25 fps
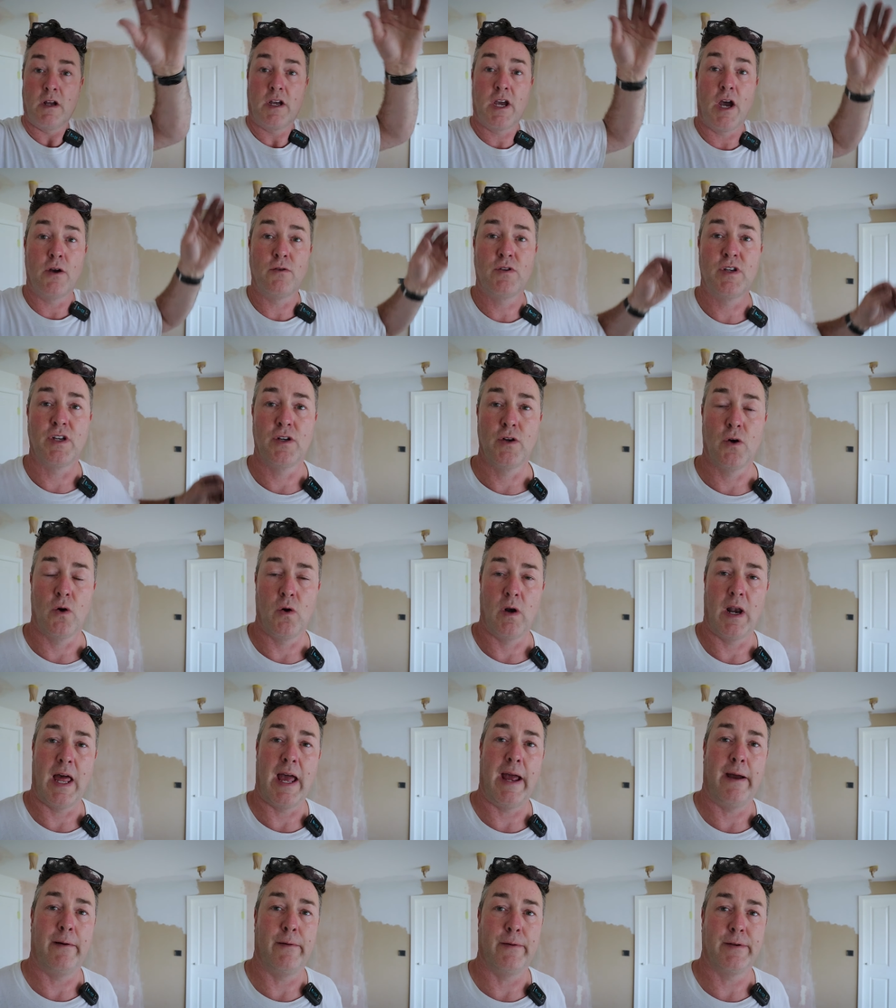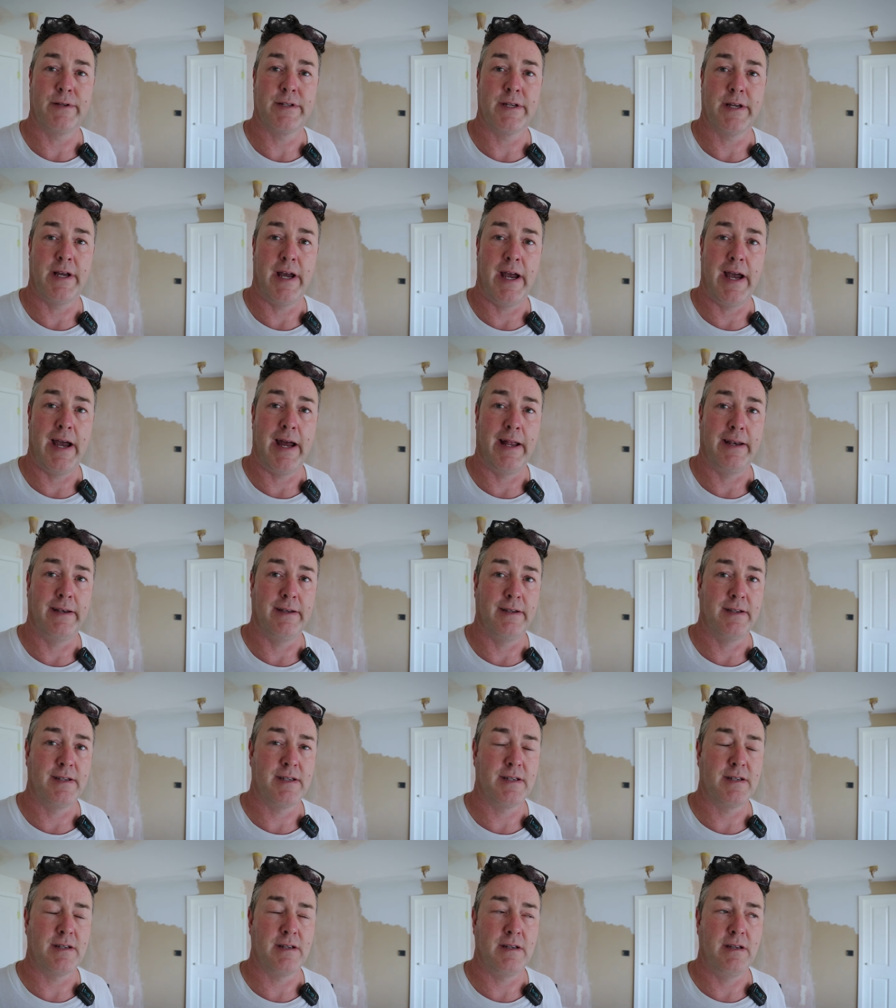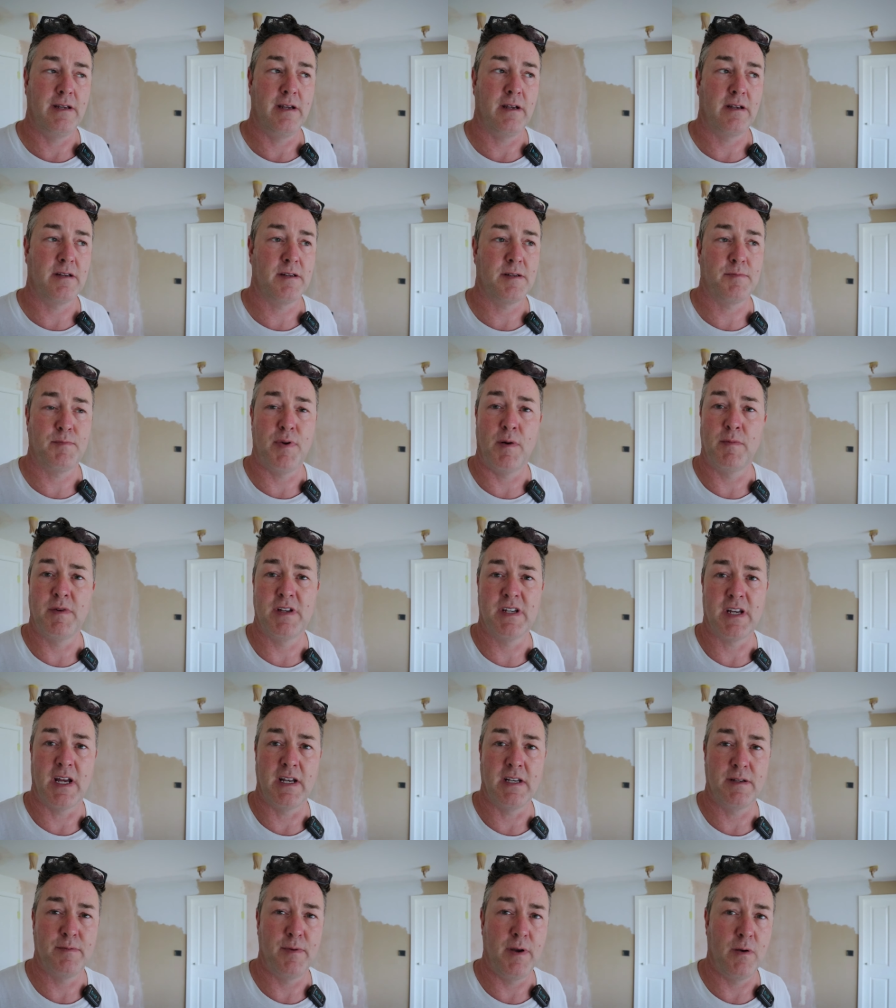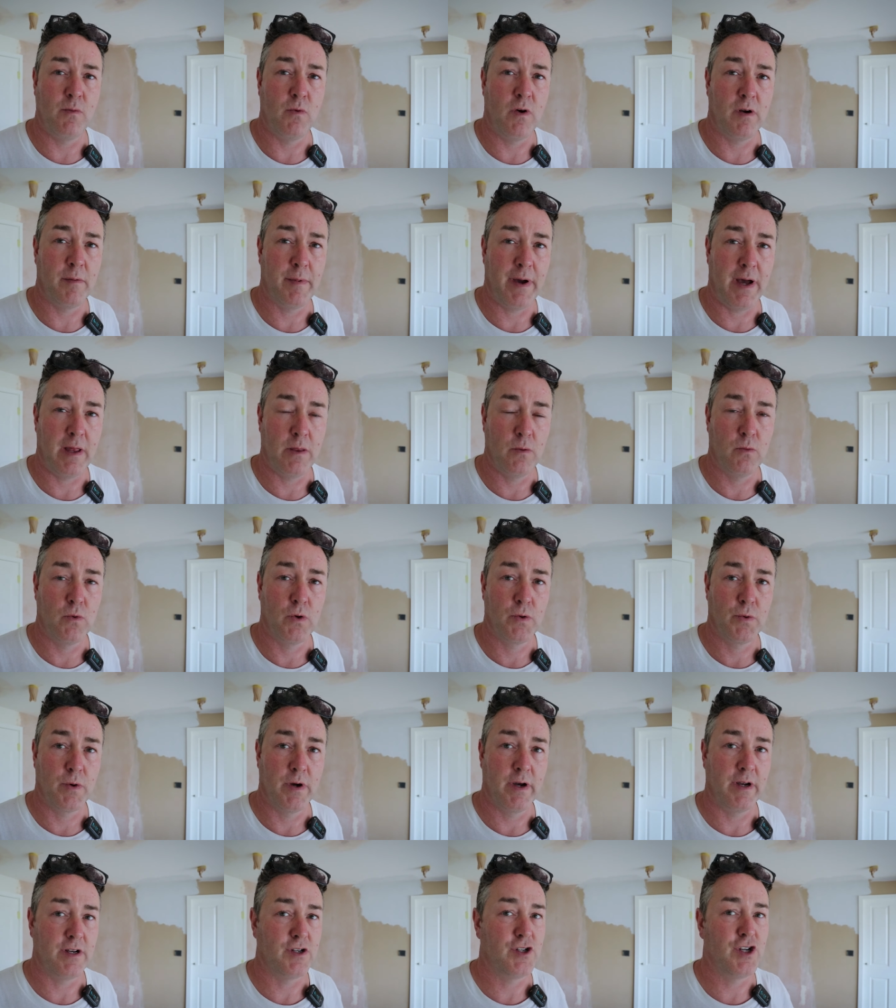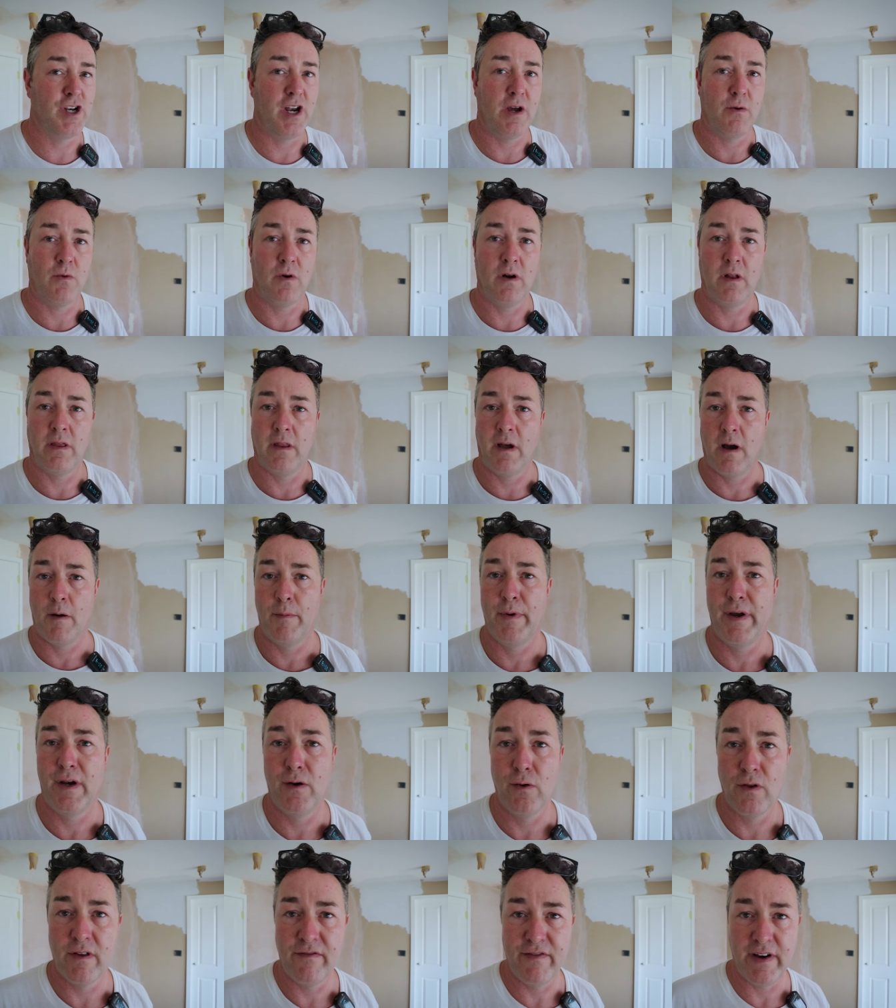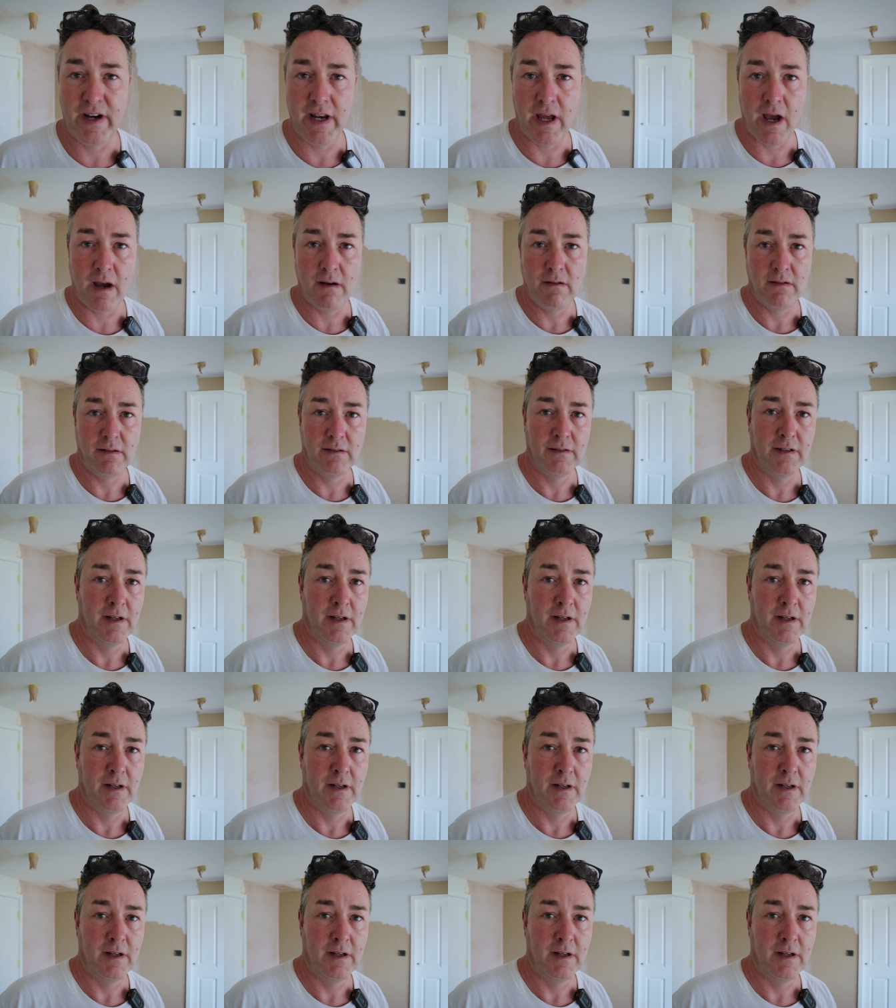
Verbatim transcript: coated all out. And you're probably saying to me, what about the woodwork? Do you know what? That'll be another video.